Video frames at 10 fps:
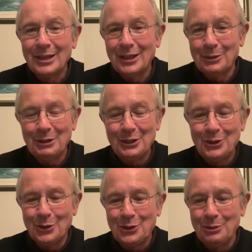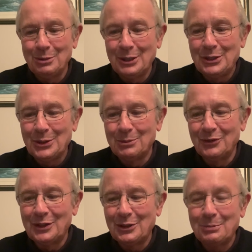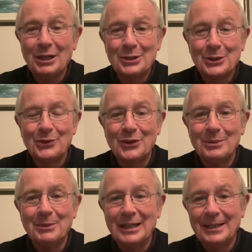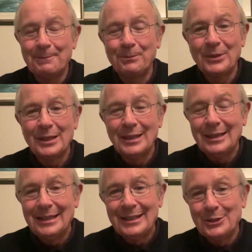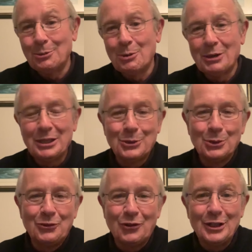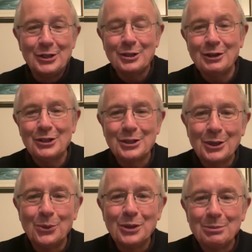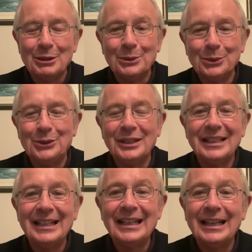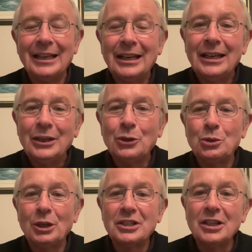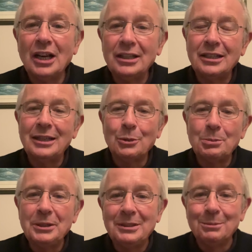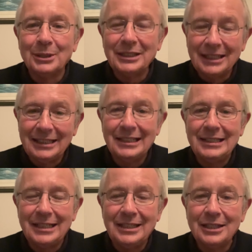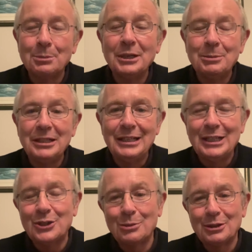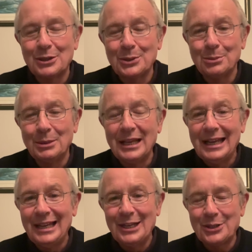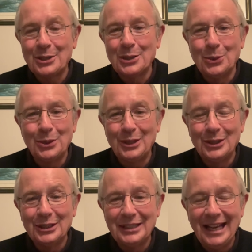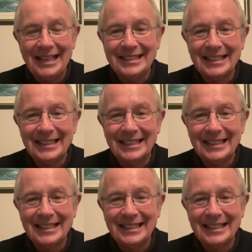I mean, judging by some of the responses from some of my good friends across the county bounds, you swear to God that they were beaten by Kilkenny or maybe Leitrim or some lesser county like that.